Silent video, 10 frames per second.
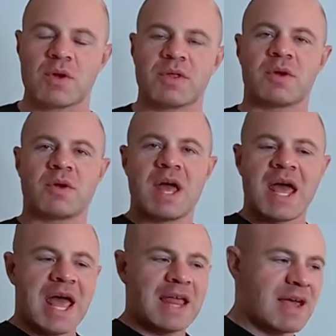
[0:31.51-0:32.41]
where
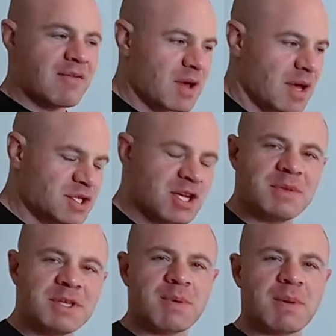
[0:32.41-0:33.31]
they have a
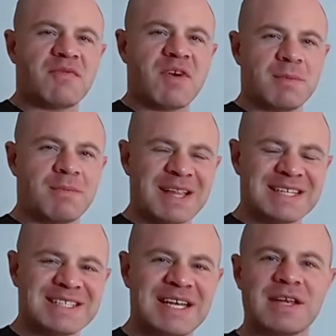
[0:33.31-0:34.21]
gym that's maybe funded by
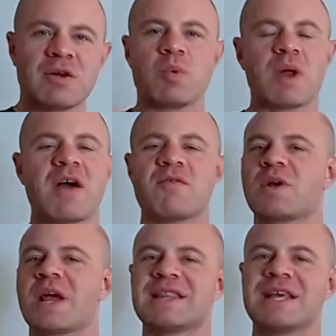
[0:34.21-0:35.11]
the city or whatever,